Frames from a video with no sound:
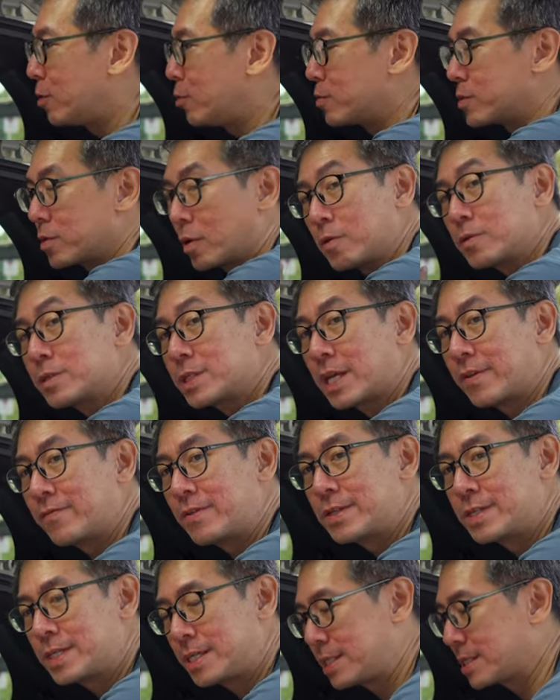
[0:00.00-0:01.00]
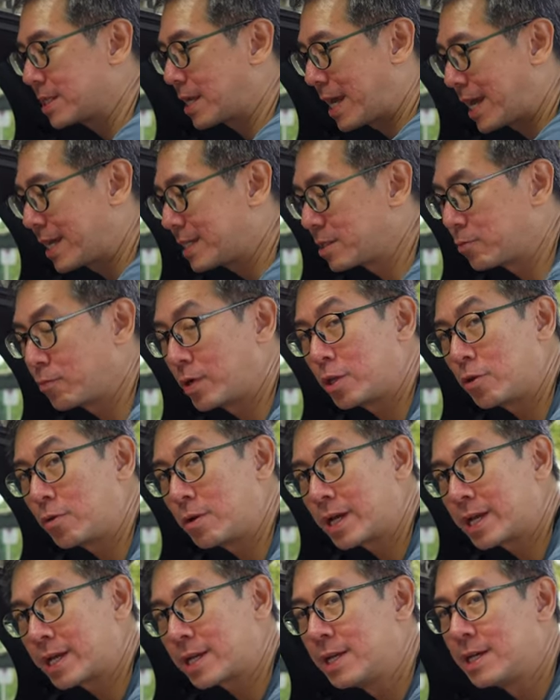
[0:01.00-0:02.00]
use all seven seats as and when you
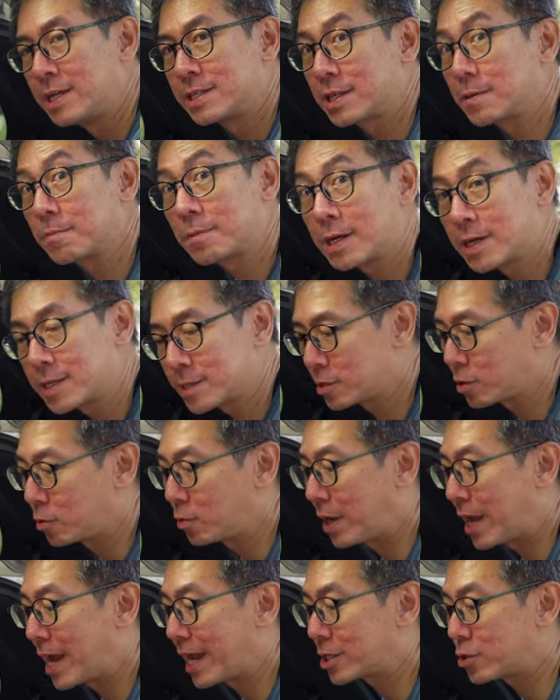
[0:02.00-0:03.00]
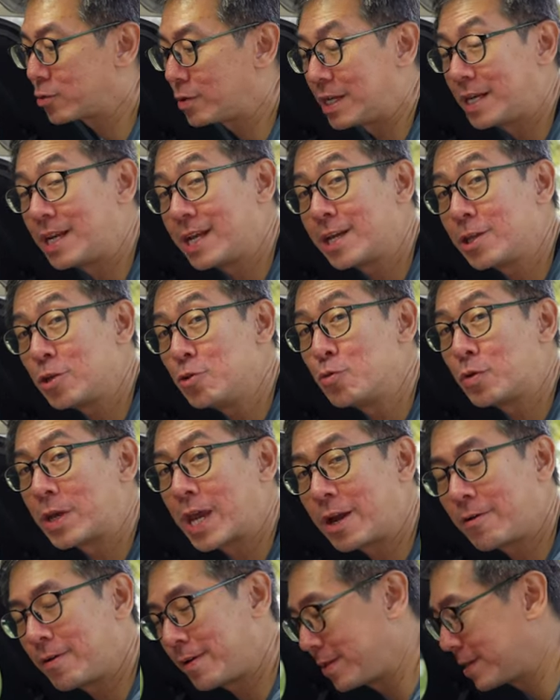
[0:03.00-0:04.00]
like. Some cars don't actually let you
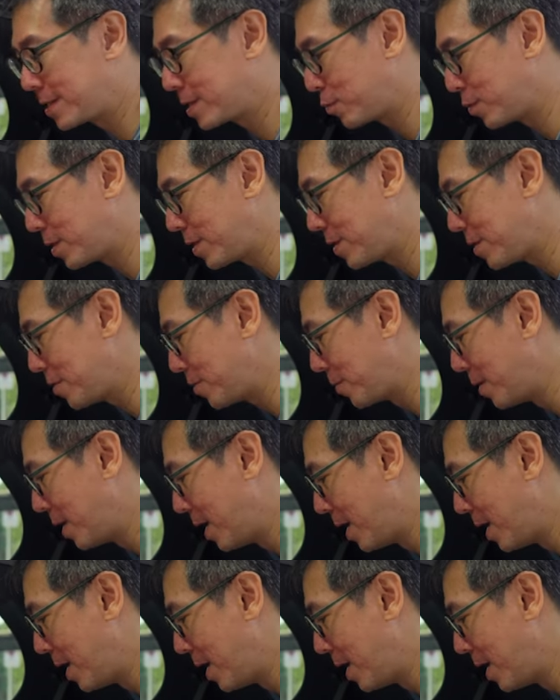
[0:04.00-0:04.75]
carry this with you.